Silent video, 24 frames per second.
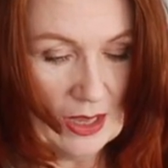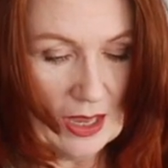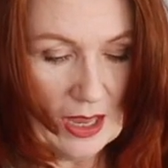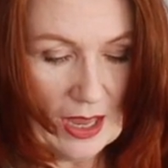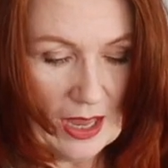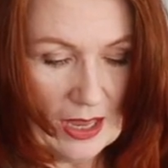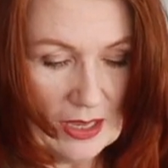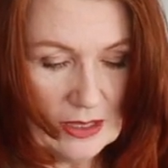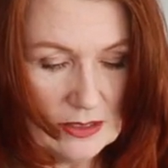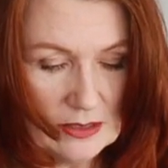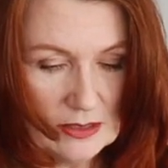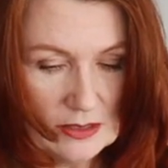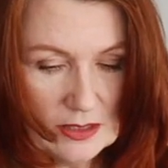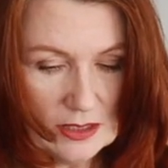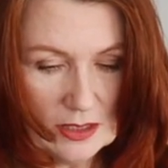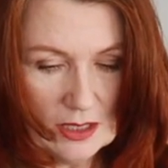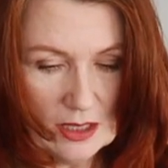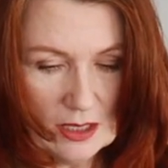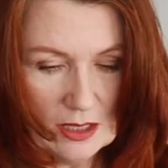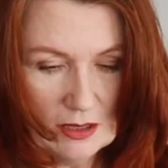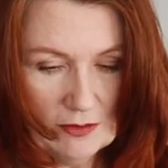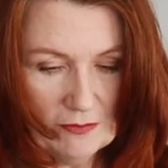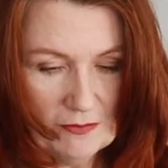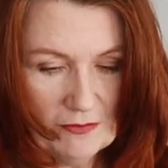And
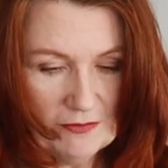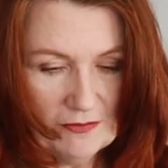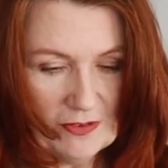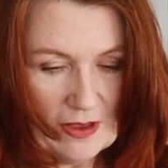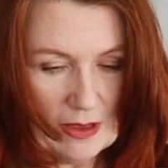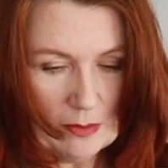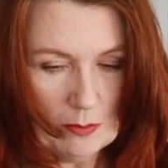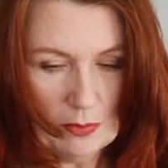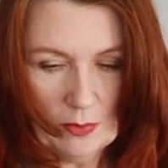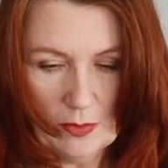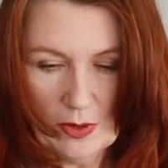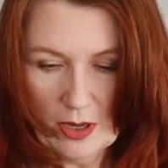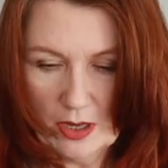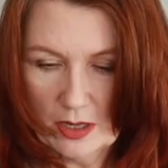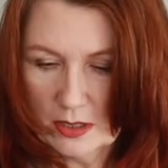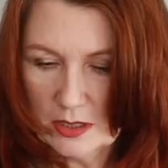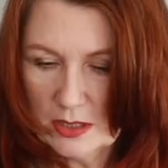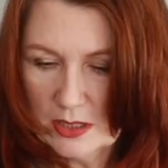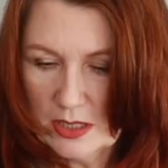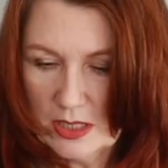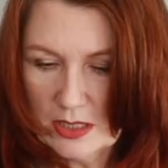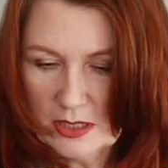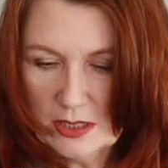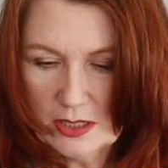at
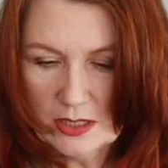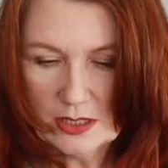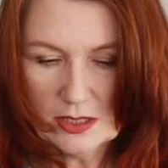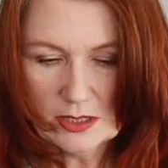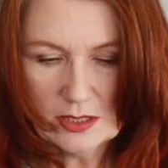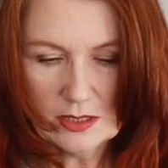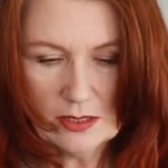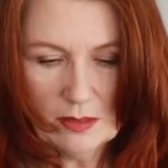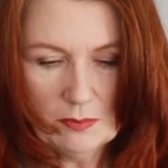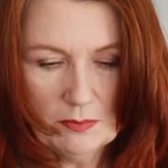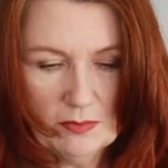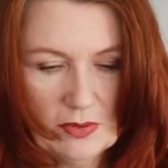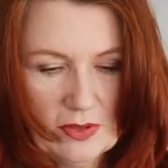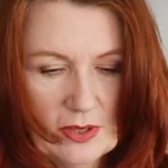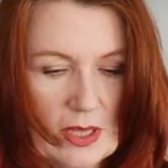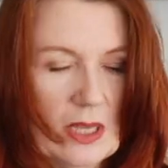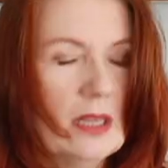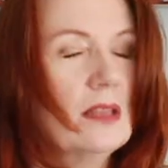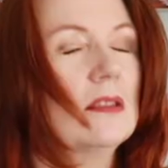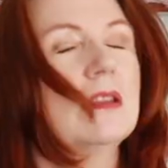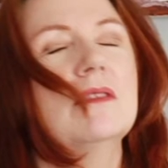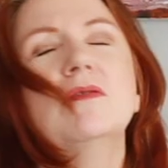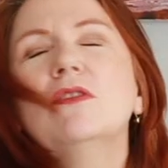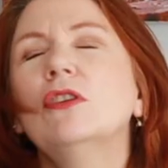Fabworks, this is
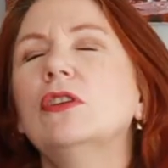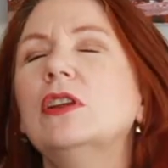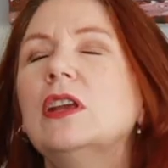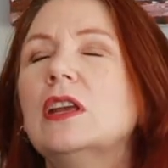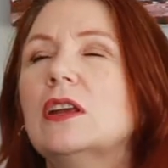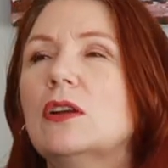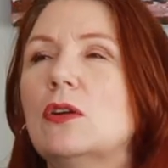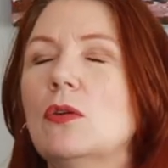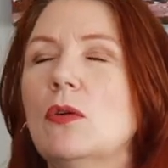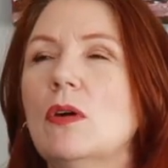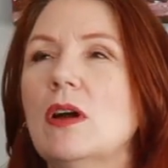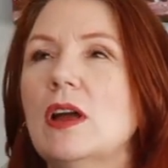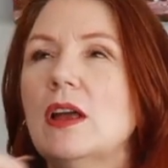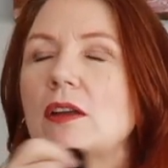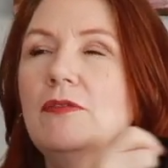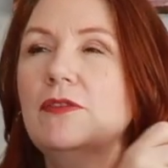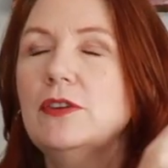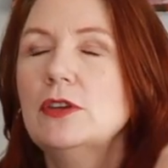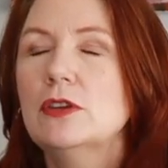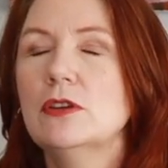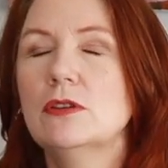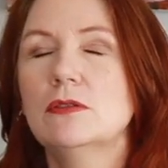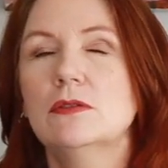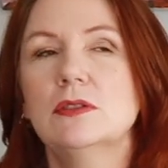something, they've got it in quite a
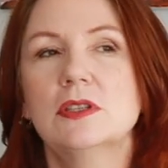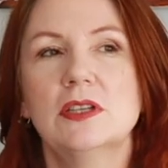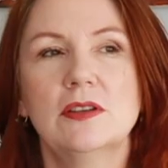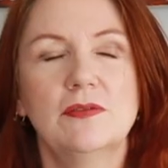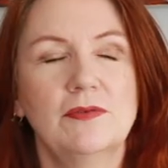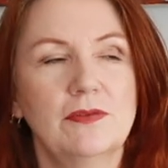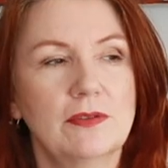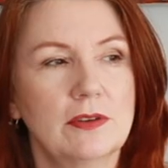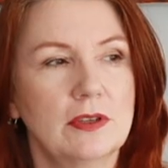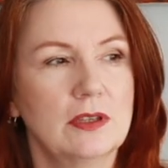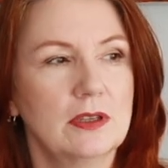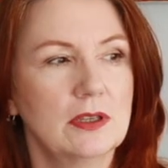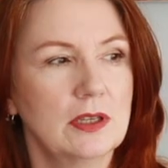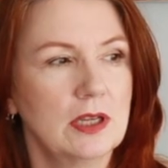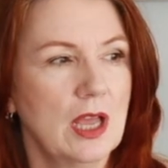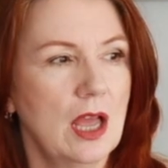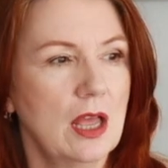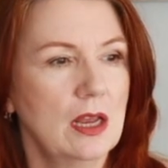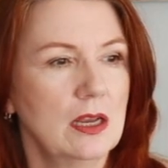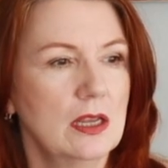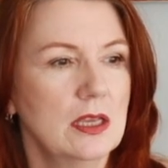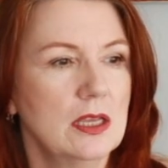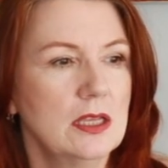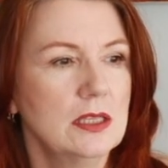few different
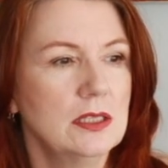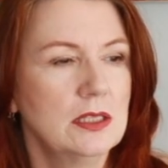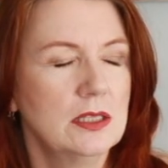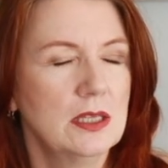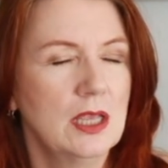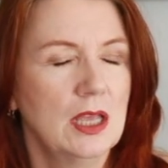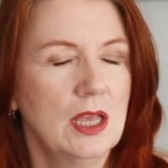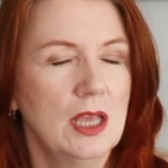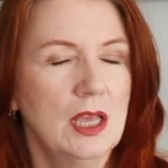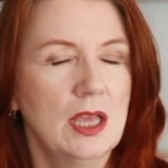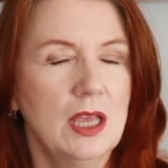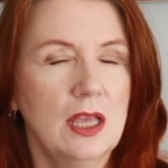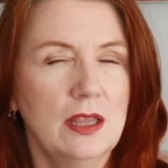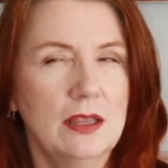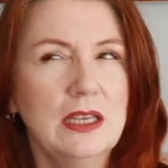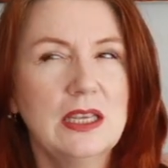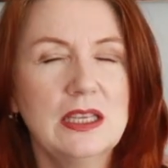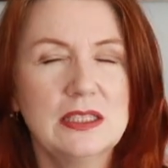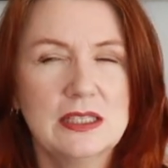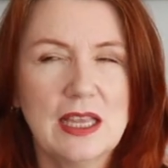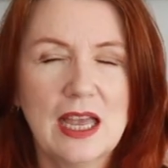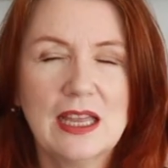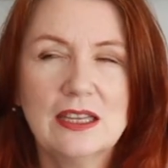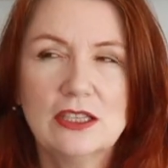colours. I think
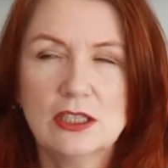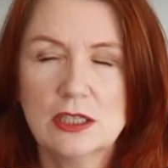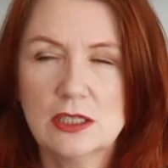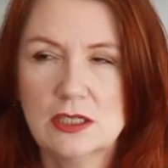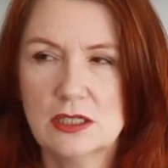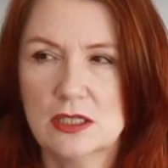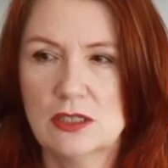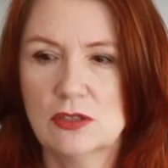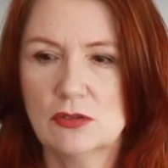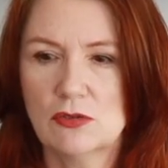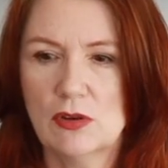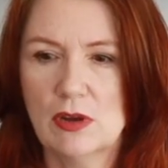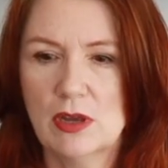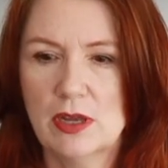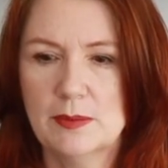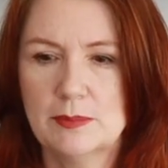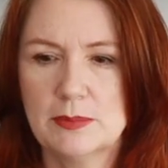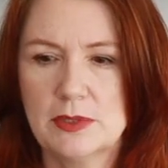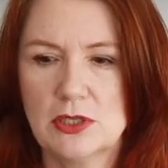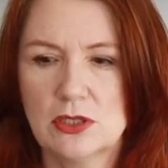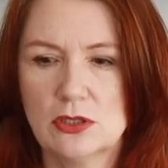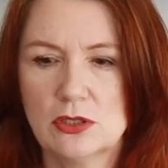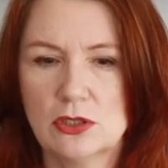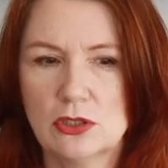it's actually
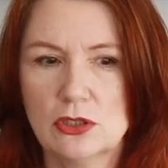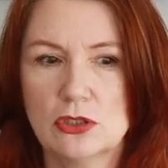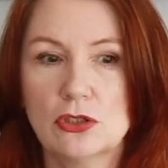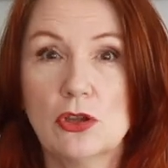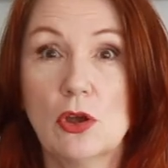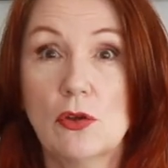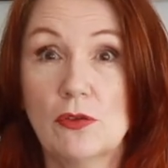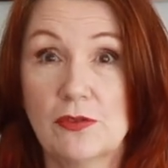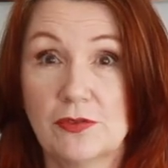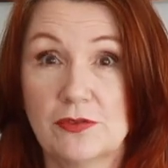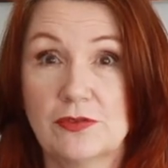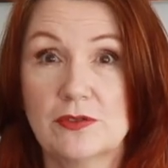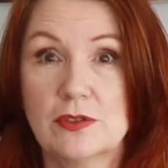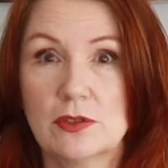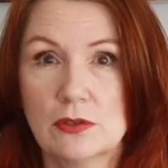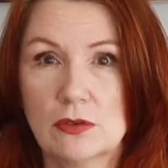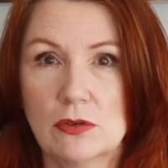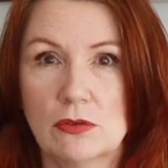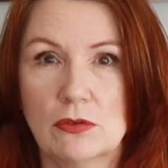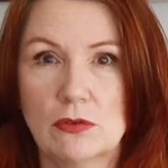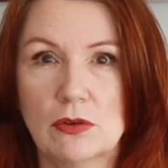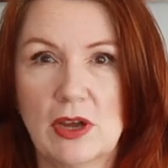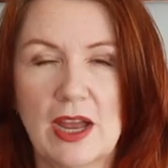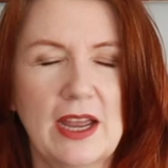described as soft
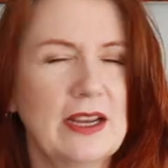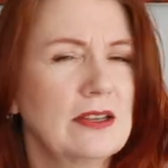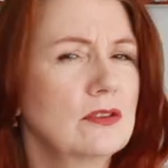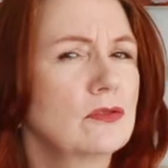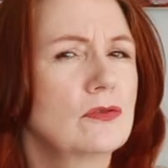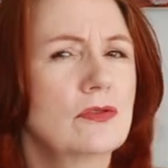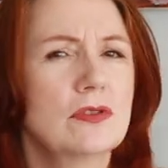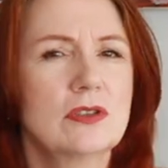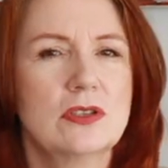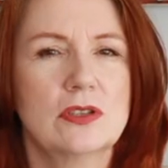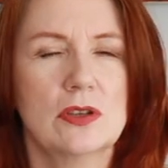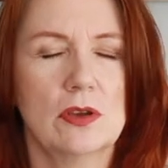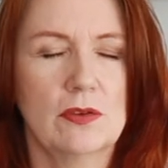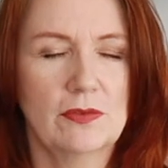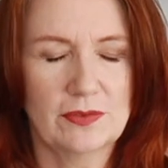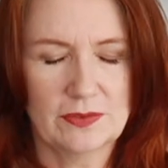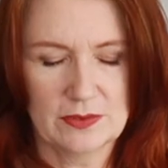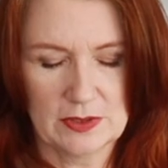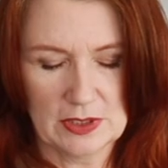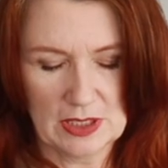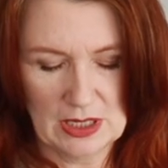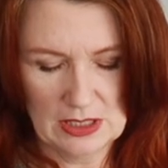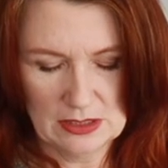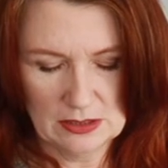or extra
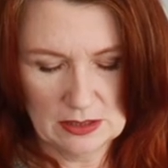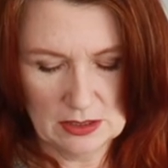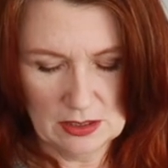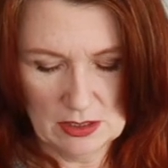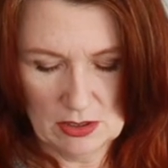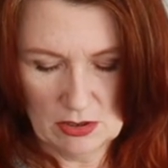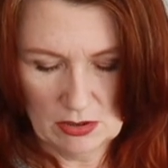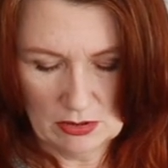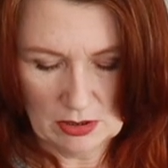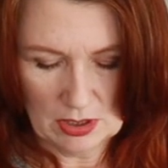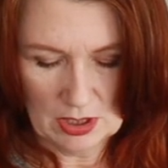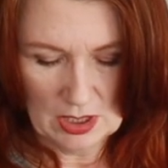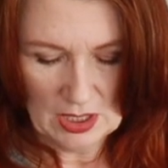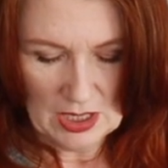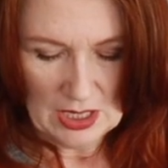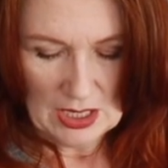soft interlock.